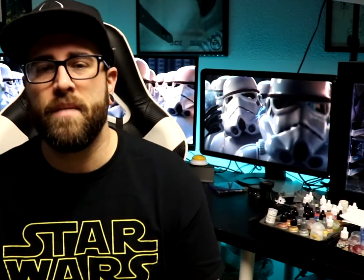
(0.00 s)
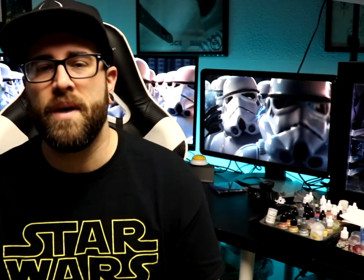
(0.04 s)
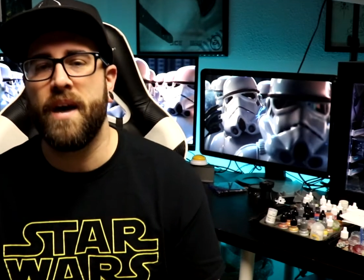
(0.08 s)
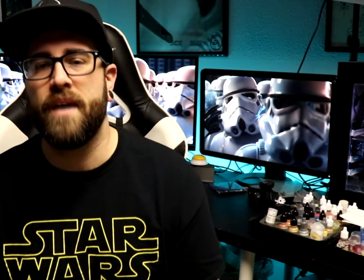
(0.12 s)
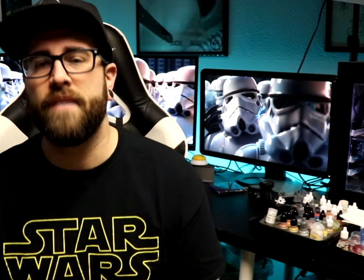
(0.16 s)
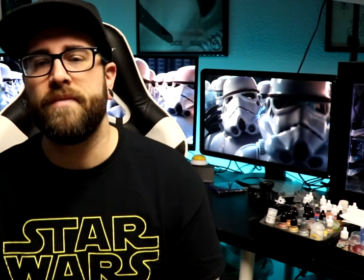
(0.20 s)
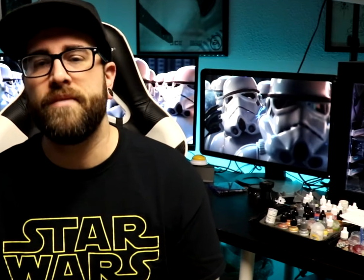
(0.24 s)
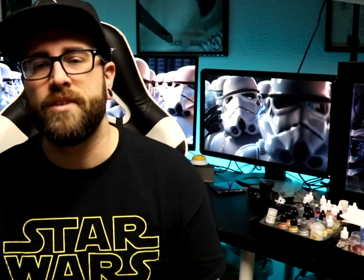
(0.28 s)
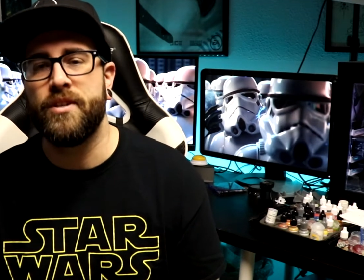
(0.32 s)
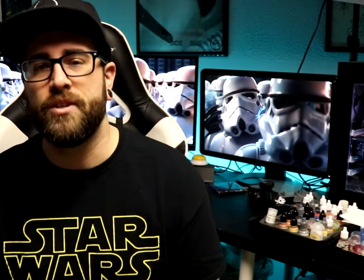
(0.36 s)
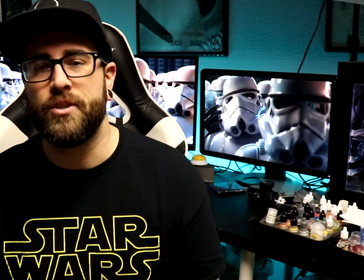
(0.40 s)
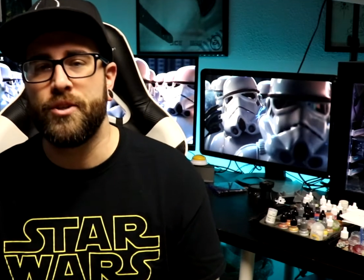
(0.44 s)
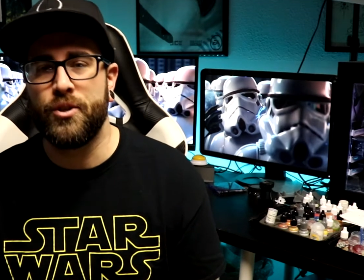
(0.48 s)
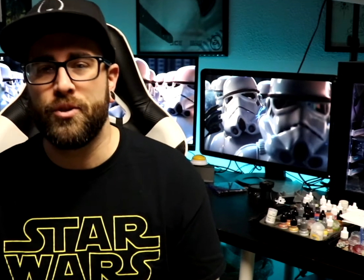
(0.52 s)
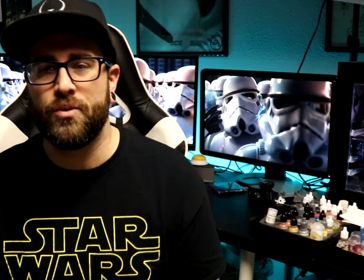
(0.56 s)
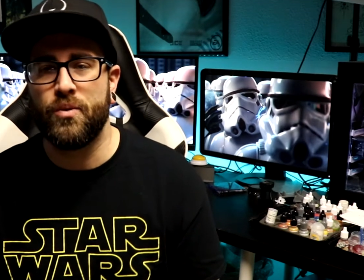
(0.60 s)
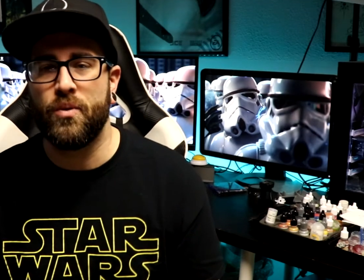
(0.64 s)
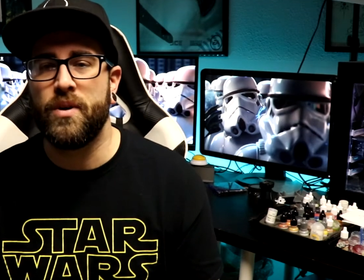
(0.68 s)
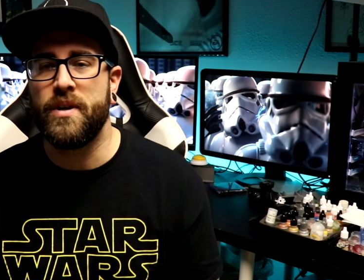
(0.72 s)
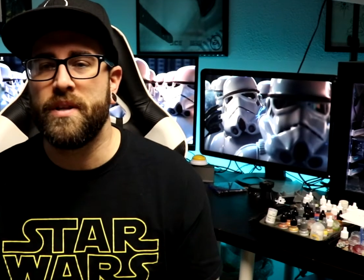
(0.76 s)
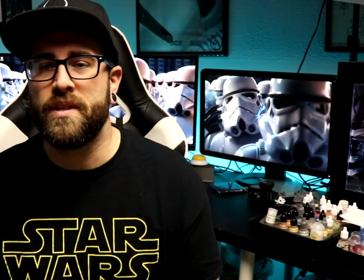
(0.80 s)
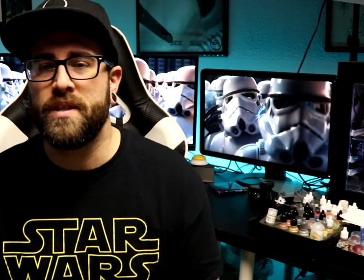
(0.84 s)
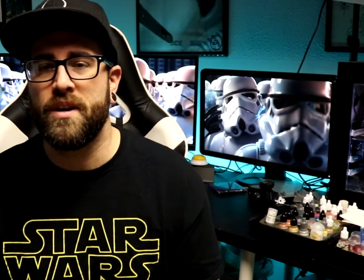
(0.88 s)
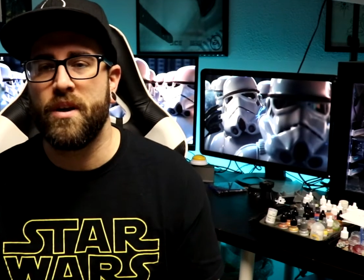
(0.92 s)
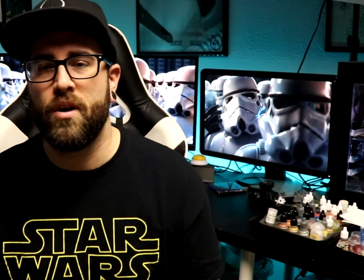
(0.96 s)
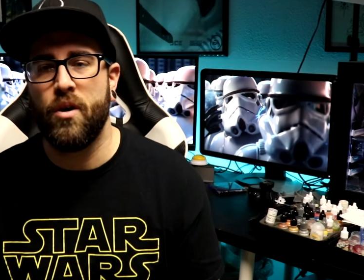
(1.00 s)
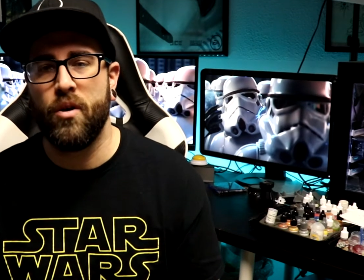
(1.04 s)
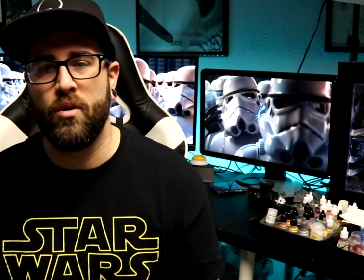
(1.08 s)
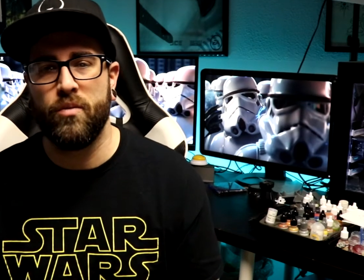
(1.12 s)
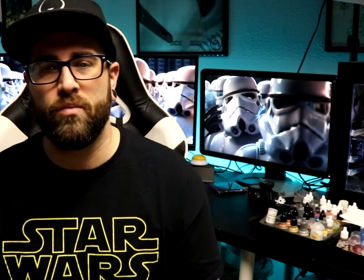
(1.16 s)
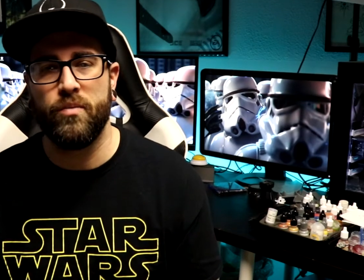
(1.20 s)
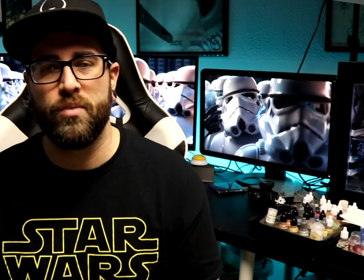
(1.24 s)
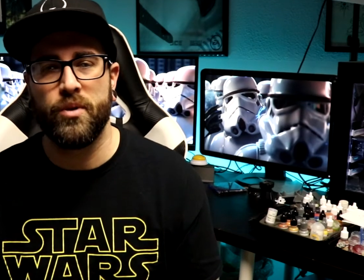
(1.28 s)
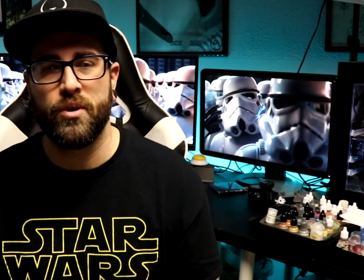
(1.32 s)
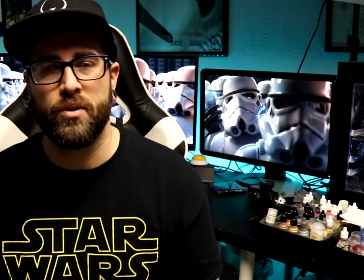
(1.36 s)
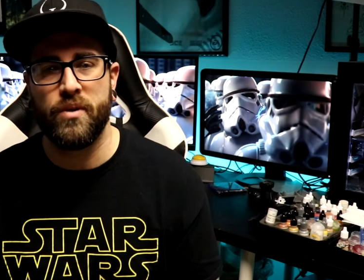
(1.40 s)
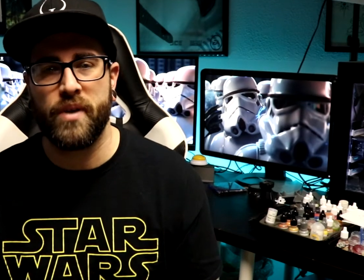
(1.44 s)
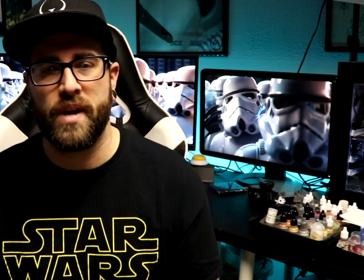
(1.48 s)
have enjoyed the
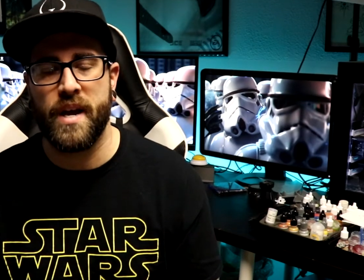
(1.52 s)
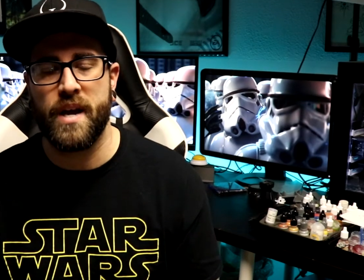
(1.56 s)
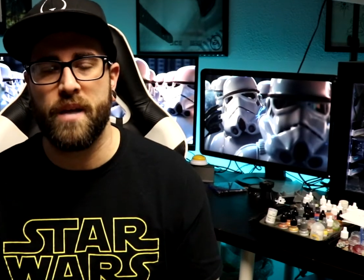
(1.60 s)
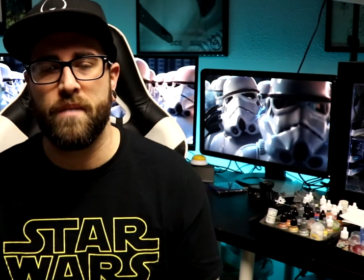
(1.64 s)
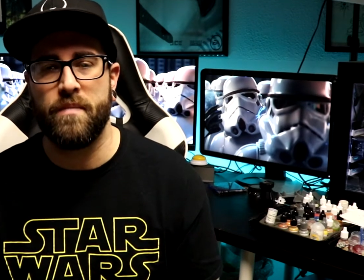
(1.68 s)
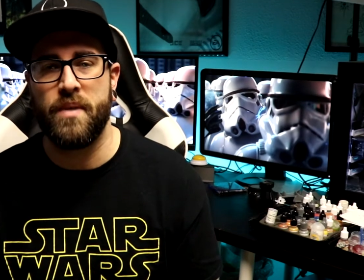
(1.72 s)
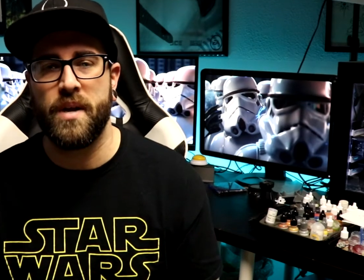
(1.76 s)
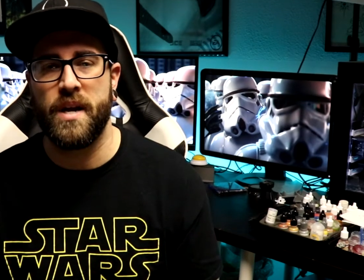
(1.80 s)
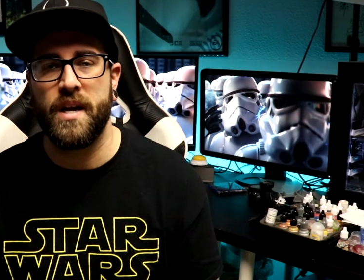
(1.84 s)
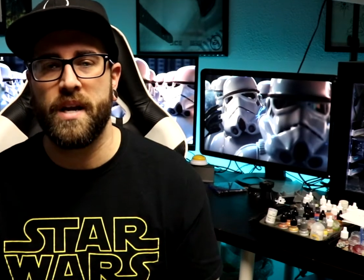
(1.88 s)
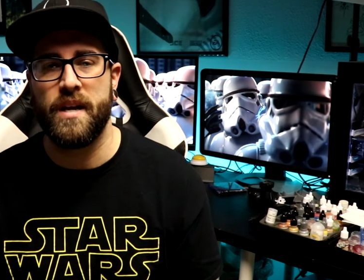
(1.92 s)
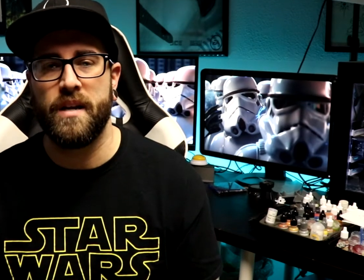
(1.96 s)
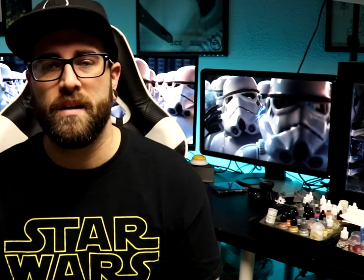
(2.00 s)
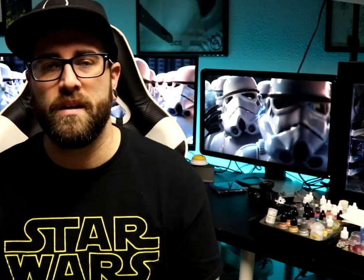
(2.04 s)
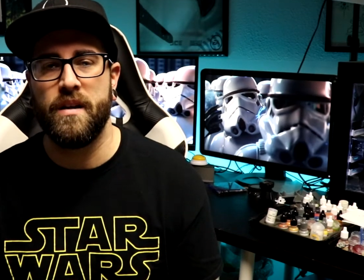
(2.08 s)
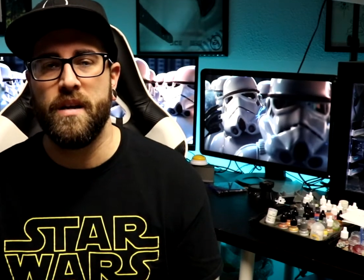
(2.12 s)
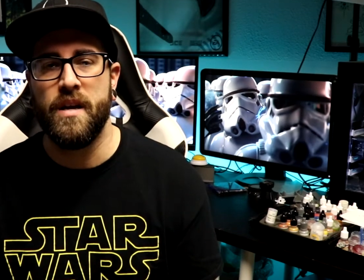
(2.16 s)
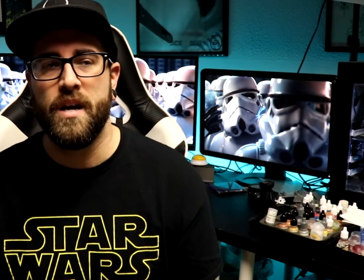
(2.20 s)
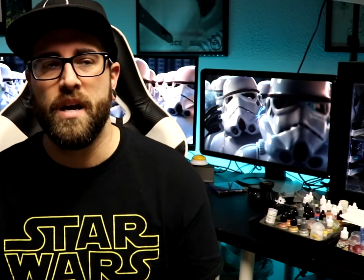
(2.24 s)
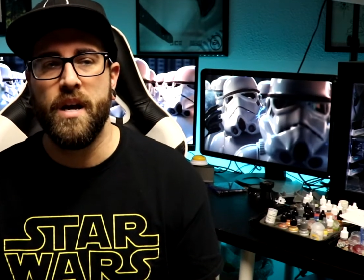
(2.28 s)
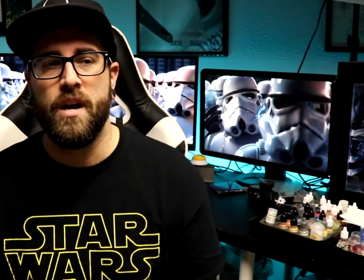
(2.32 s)
Homebrew campaign